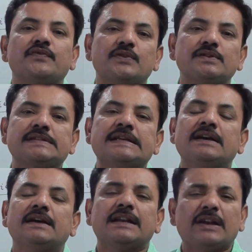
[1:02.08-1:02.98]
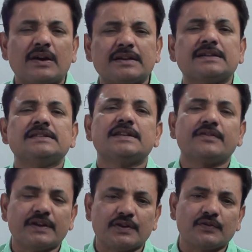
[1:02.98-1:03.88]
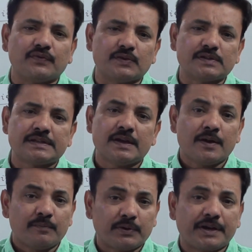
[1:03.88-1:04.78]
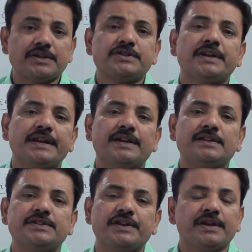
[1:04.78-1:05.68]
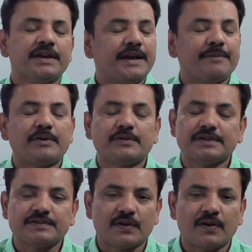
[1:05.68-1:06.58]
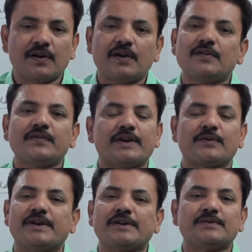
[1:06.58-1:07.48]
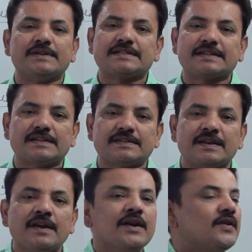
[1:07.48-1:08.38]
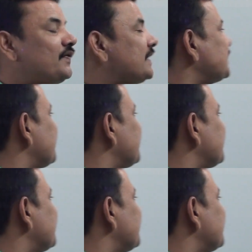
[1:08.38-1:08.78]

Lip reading: force, non-conservative force, potential energy. About this all we are going to discuss. First,